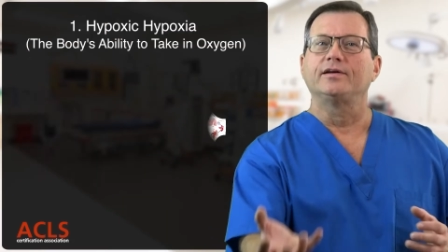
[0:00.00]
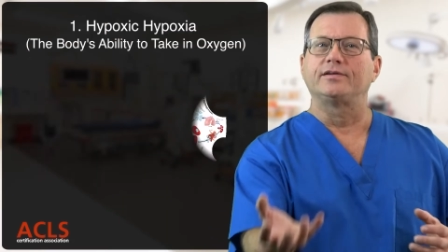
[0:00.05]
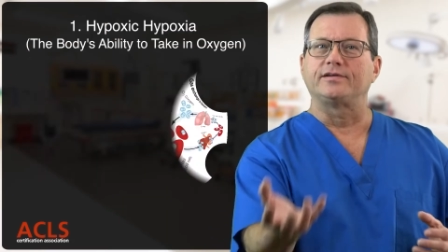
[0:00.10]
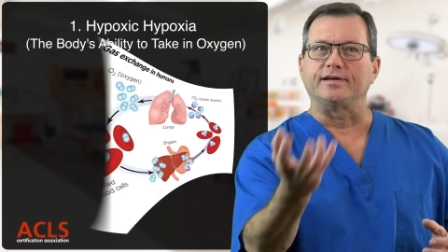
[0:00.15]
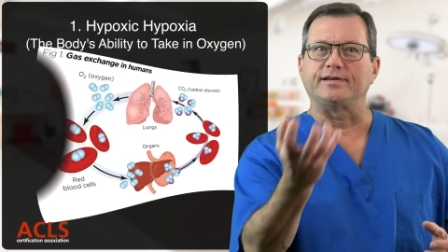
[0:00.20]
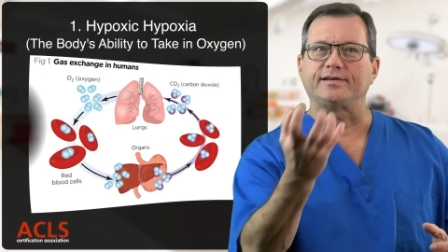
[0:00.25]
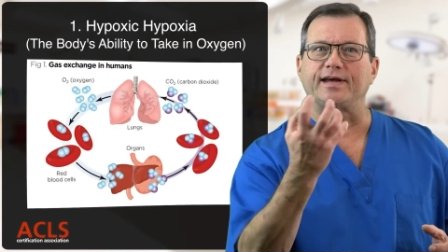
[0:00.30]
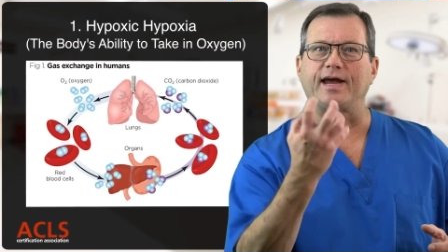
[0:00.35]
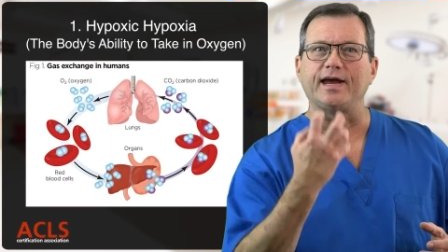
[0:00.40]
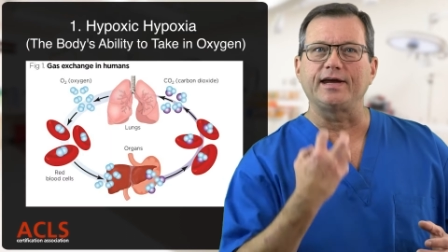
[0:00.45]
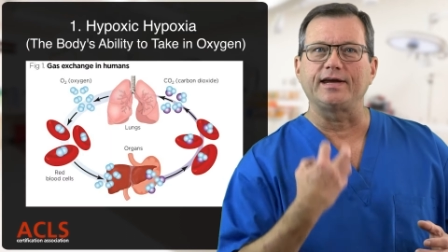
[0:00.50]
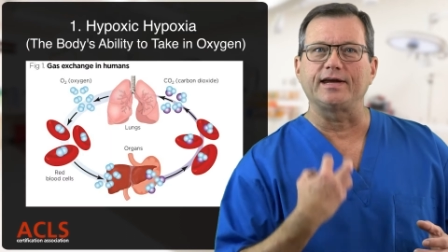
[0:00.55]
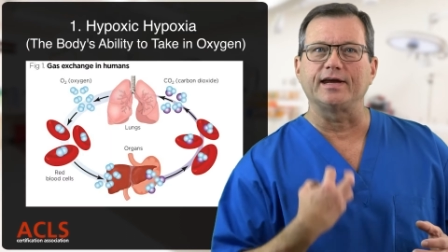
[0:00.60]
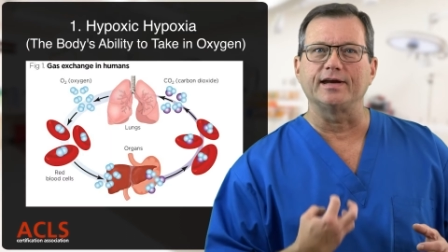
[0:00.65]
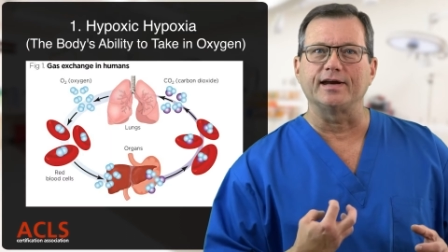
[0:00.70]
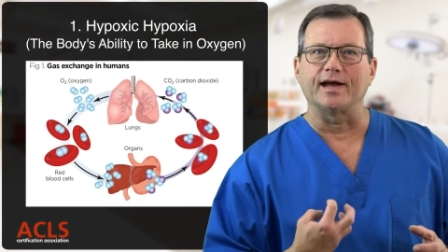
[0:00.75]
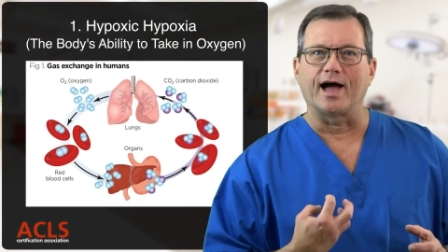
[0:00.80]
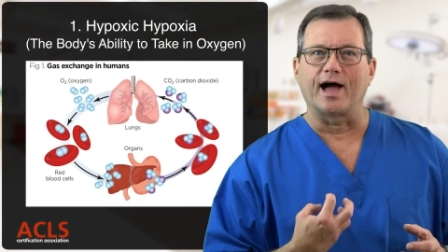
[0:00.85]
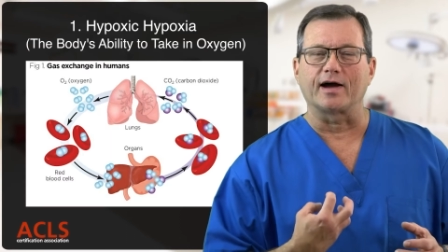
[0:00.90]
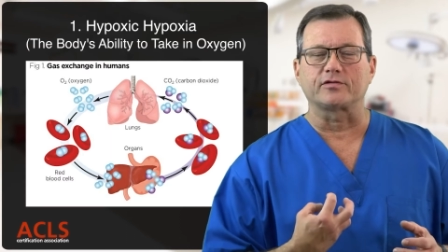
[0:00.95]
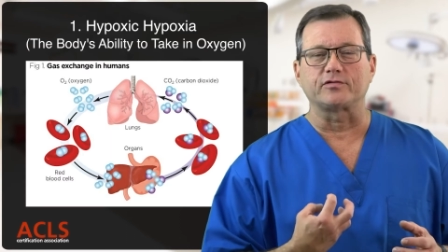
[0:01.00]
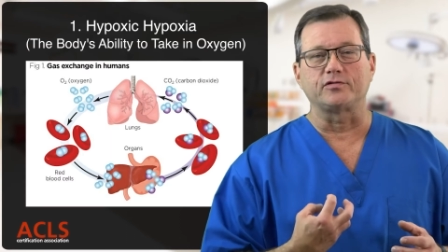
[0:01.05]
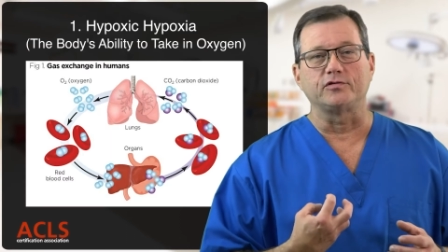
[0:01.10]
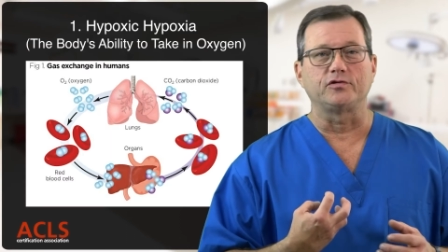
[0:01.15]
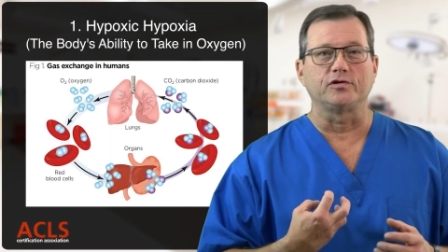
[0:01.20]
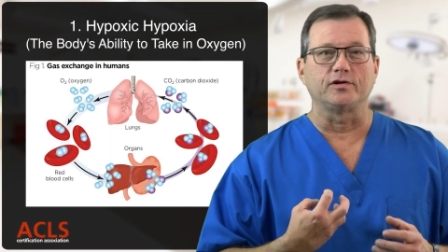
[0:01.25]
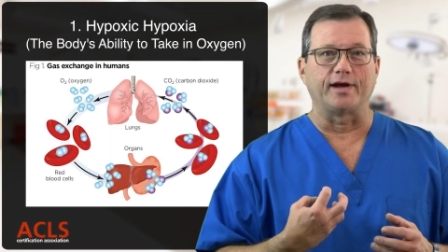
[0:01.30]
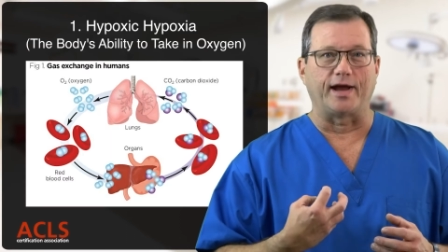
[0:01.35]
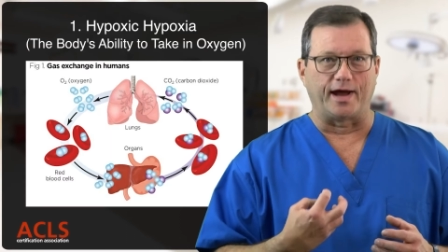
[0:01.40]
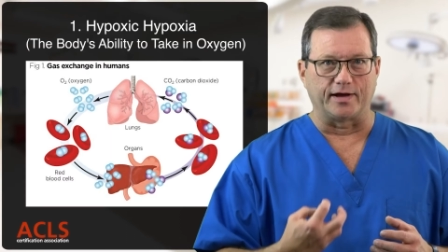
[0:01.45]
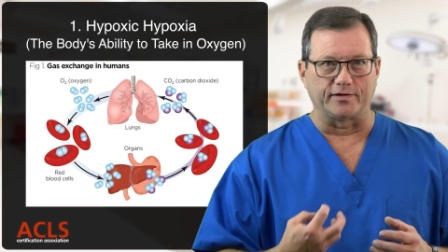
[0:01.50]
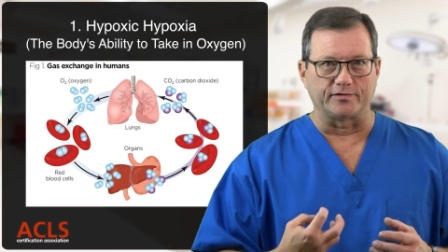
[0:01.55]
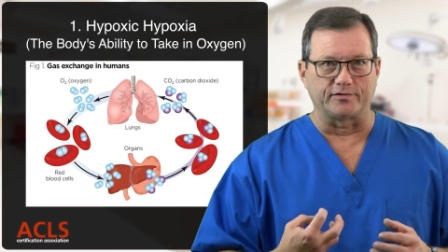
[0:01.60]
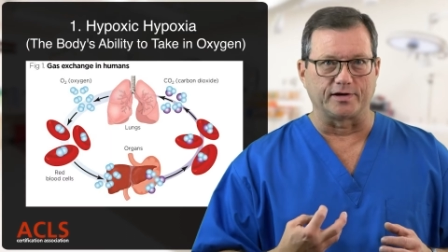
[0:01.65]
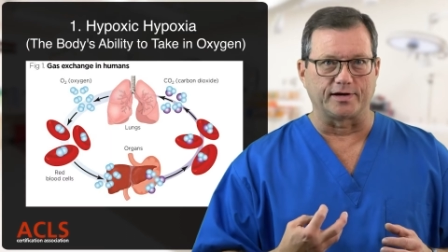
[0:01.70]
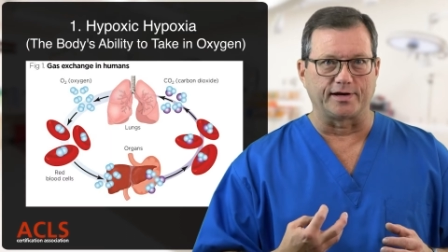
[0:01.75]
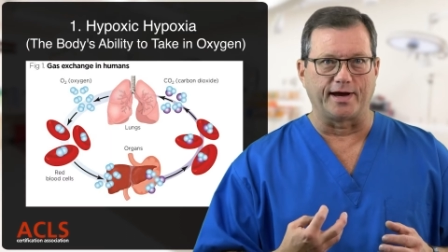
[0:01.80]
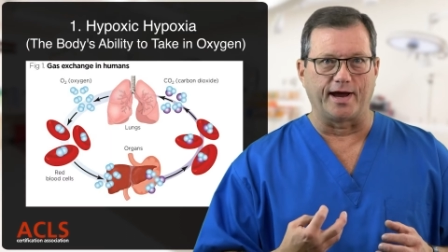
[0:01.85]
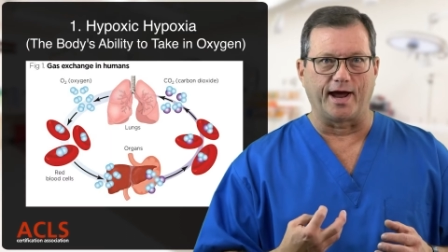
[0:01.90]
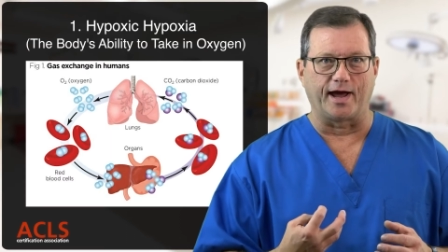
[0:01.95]
to take in oxygen as
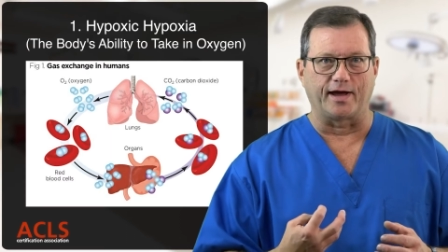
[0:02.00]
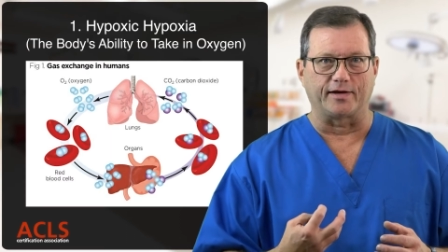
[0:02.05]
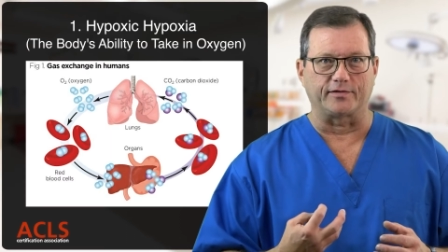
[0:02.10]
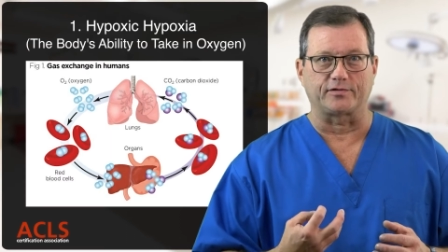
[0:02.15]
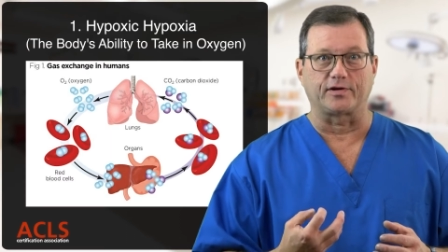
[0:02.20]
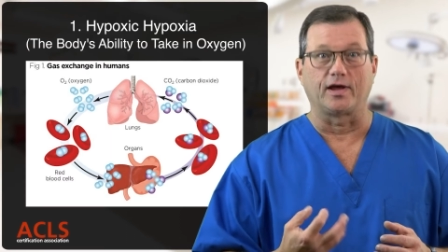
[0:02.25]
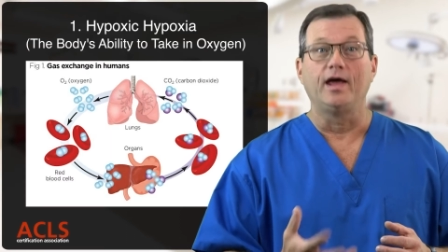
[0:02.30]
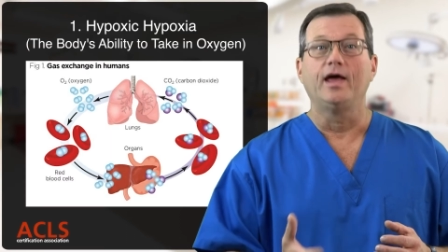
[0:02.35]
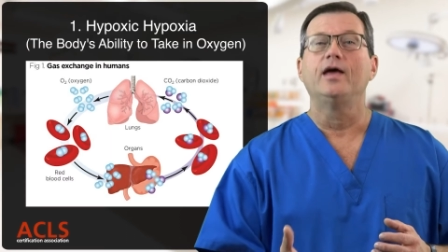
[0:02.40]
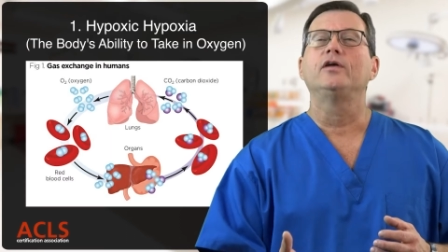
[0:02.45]
a gas.